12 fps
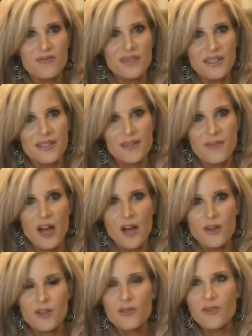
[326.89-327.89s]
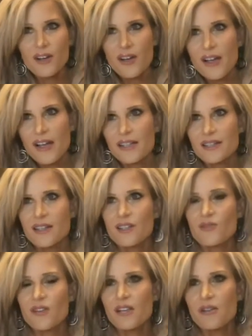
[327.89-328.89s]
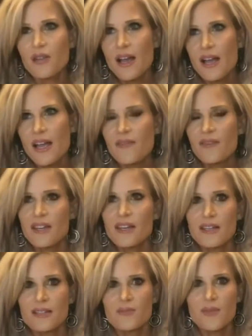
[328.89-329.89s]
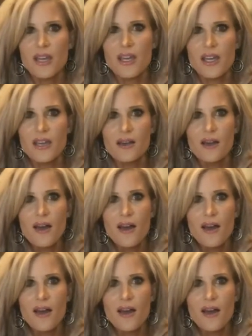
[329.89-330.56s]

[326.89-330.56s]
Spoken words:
This is about shortcuts and enjoying your life, and us being